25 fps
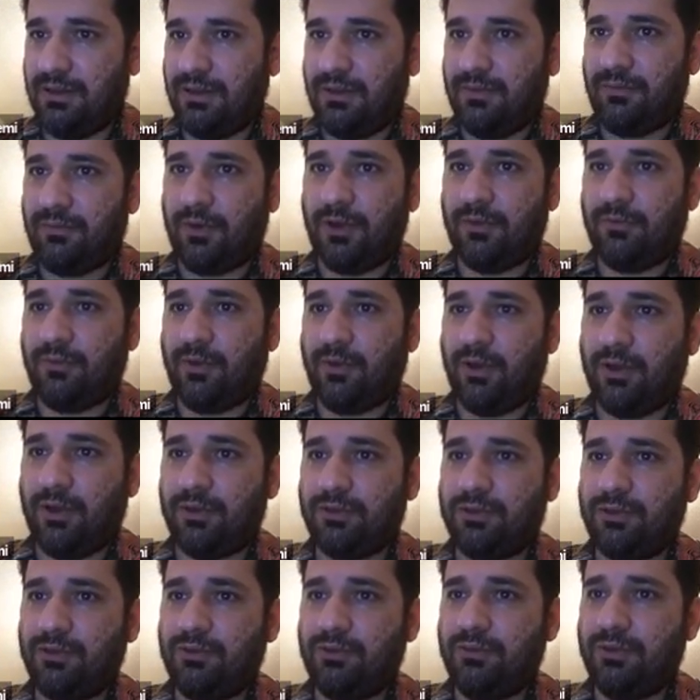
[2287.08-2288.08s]
If I want
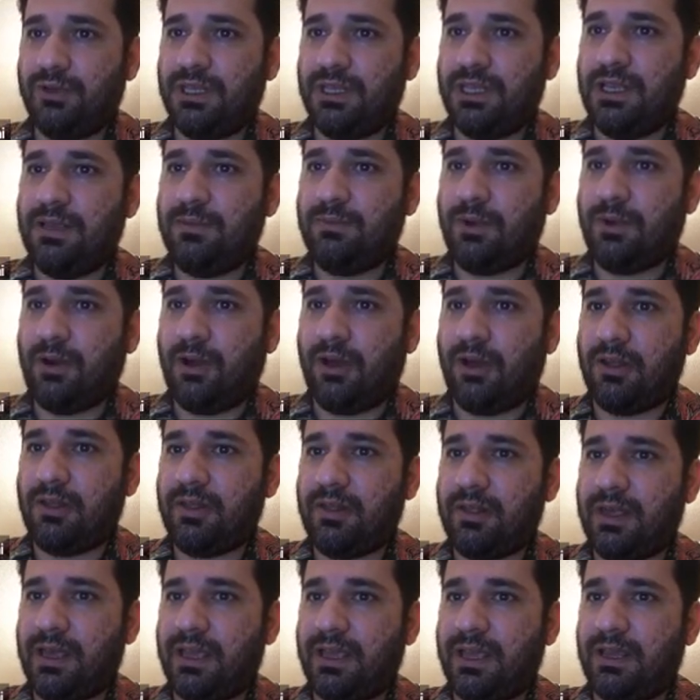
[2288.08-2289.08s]
to do E plus,
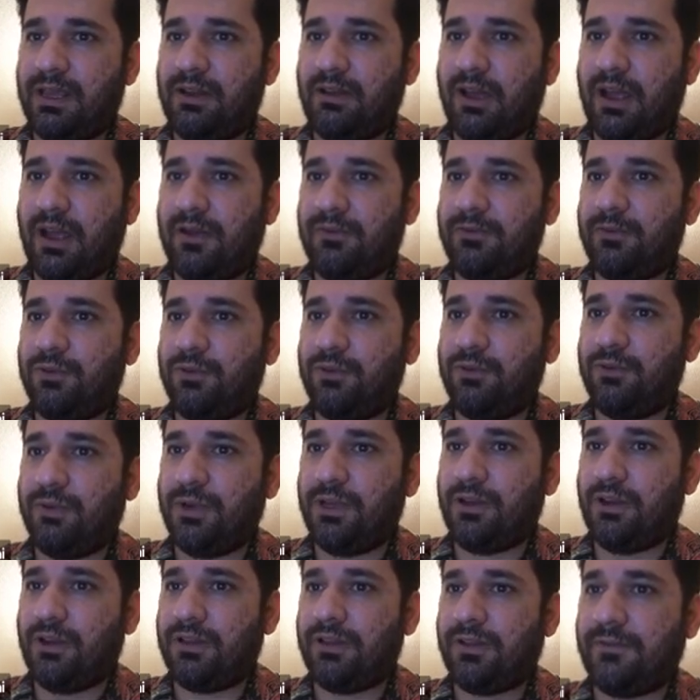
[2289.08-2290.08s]
again, I have to do
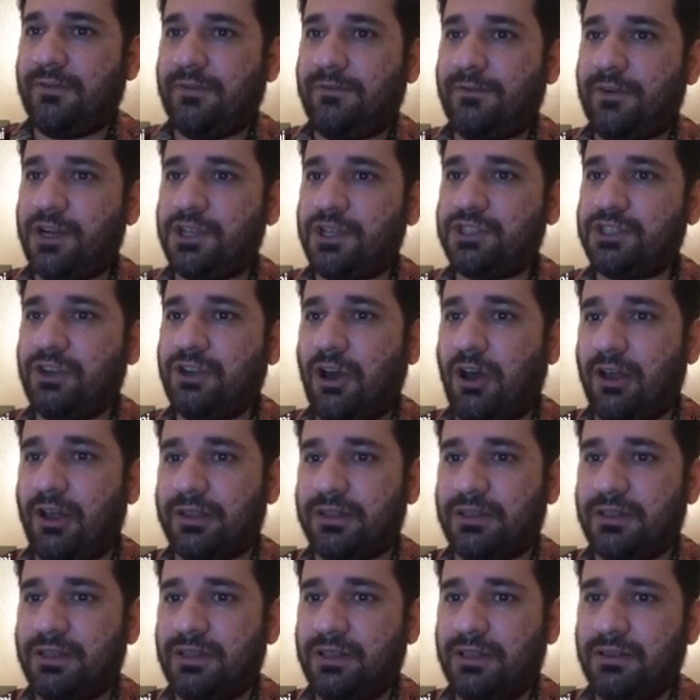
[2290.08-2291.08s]
another fresh cut,
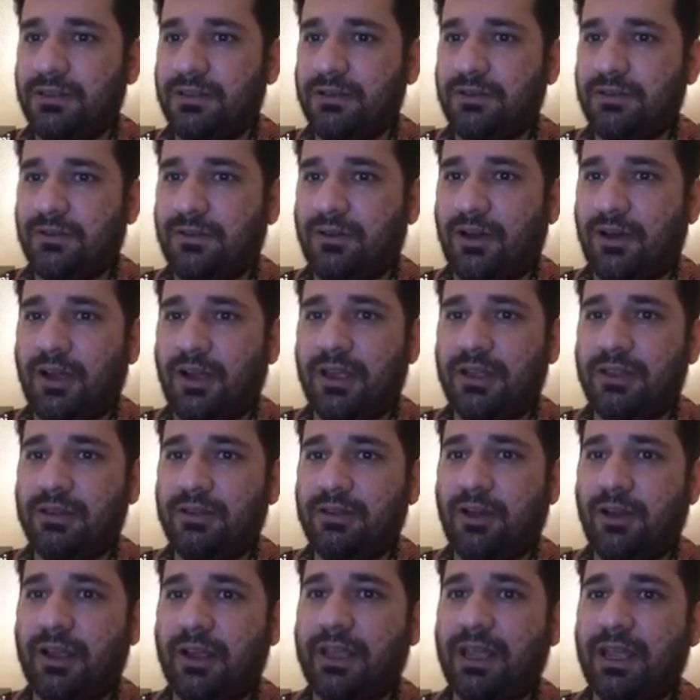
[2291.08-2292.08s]
right?
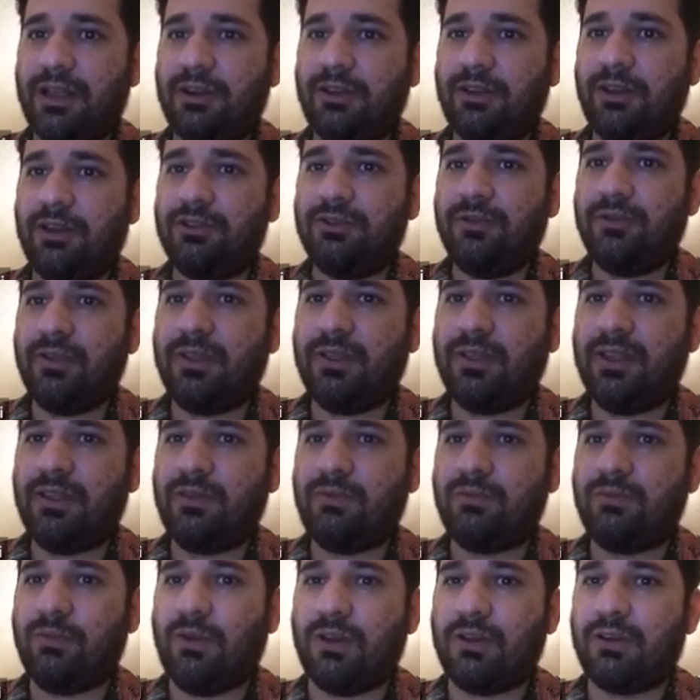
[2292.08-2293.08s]
I cannot use
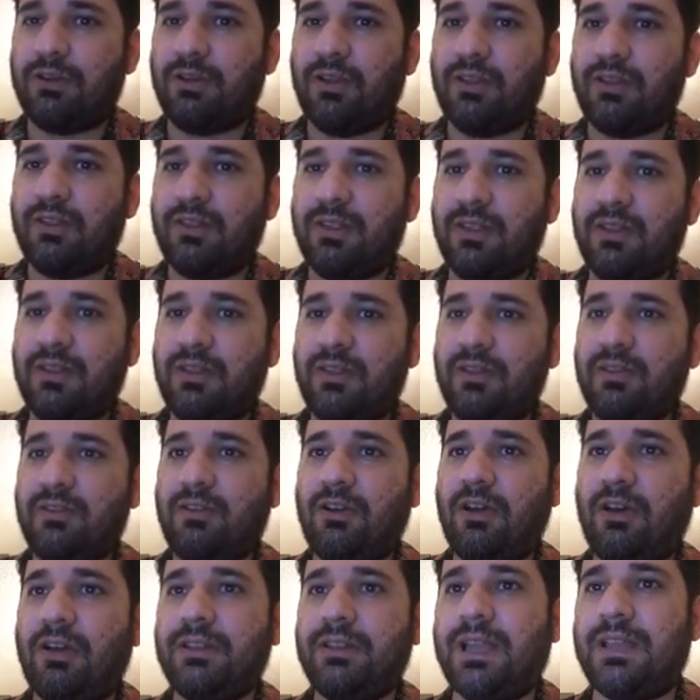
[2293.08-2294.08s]
this one because this is
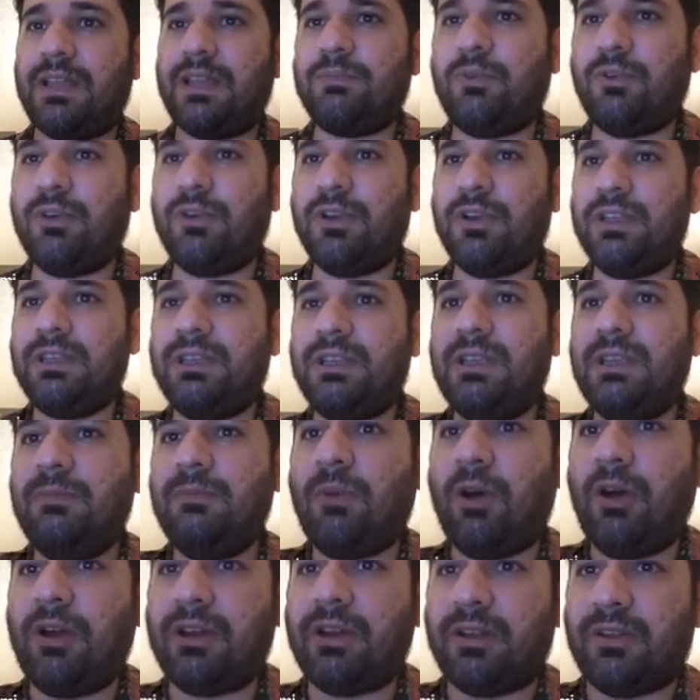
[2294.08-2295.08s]
cut at point E
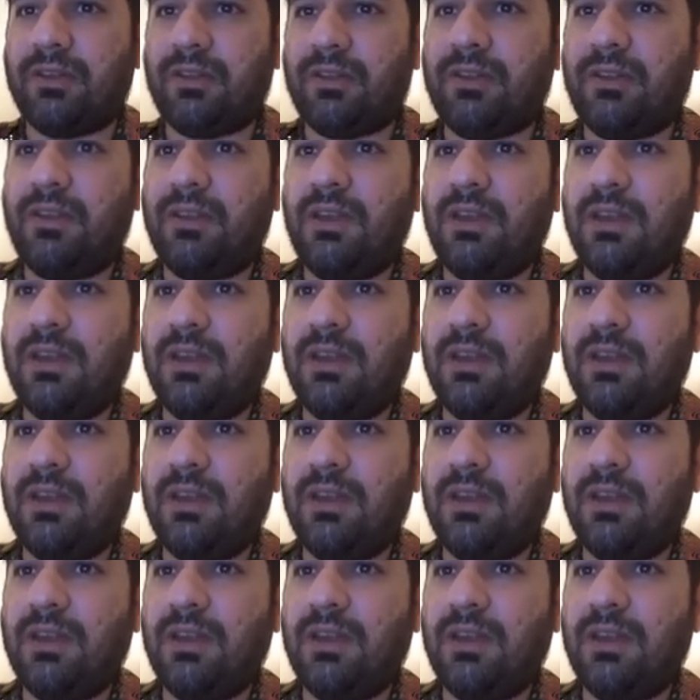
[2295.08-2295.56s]
minus.